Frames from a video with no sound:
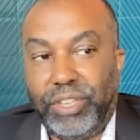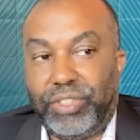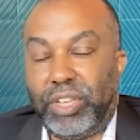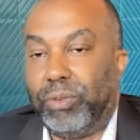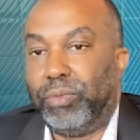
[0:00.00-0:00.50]

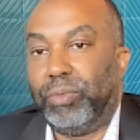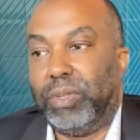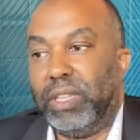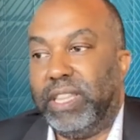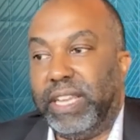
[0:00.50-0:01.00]
So
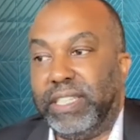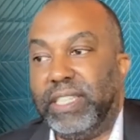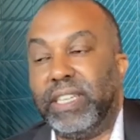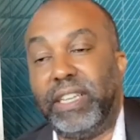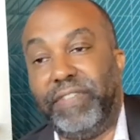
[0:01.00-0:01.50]
they
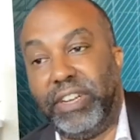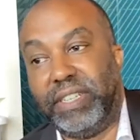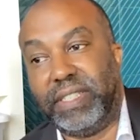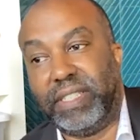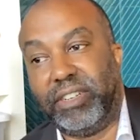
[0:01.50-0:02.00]
took it
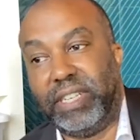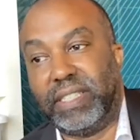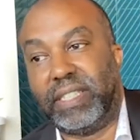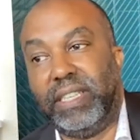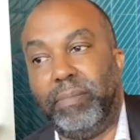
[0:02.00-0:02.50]
very
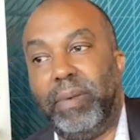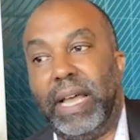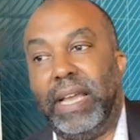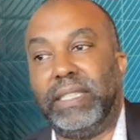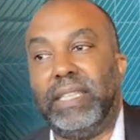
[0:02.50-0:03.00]
seriously,
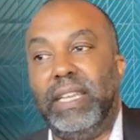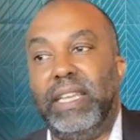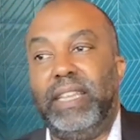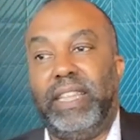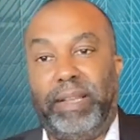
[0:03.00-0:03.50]
but
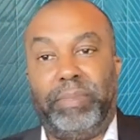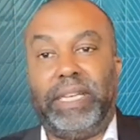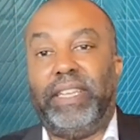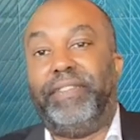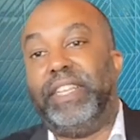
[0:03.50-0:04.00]
they
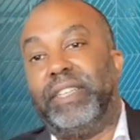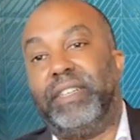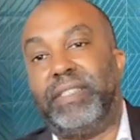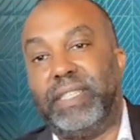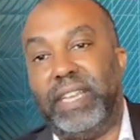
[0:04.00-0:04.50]
believed in
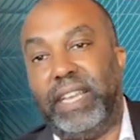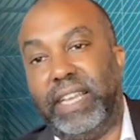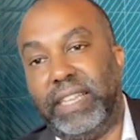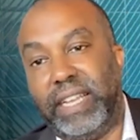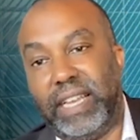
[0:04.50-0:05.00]
their city
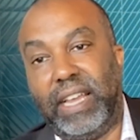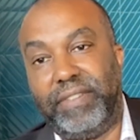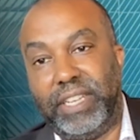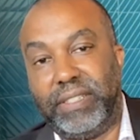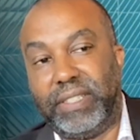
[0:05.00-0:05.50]
and they
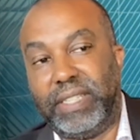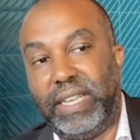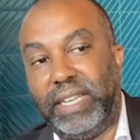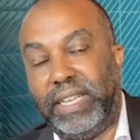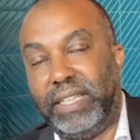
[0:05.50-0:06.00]
love their
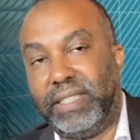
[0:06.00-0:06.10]
city.